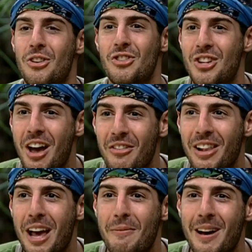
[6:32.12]
a chef
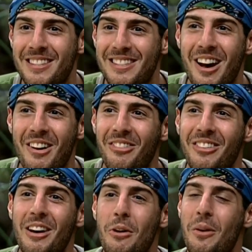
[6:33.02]
like myself
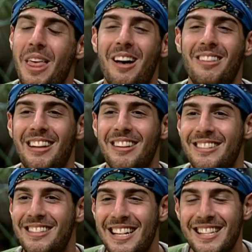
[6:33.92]
without these
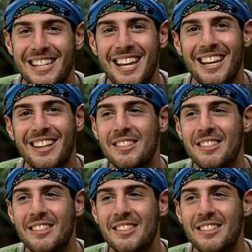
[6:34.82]
seasonings.